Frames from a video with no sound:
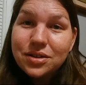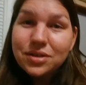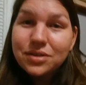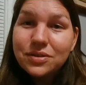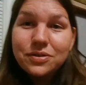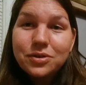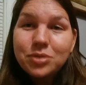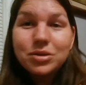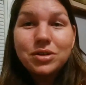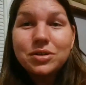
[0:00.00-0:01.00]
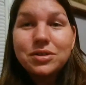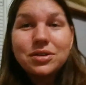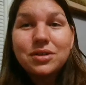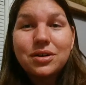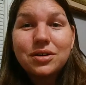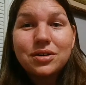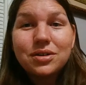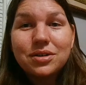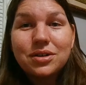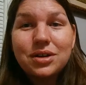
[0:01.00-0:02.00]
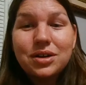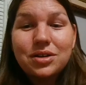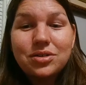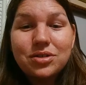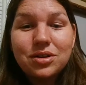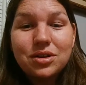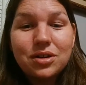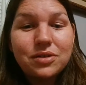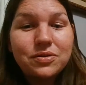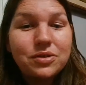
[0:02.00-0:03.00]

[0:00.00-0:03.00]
The formulas are interesting enough.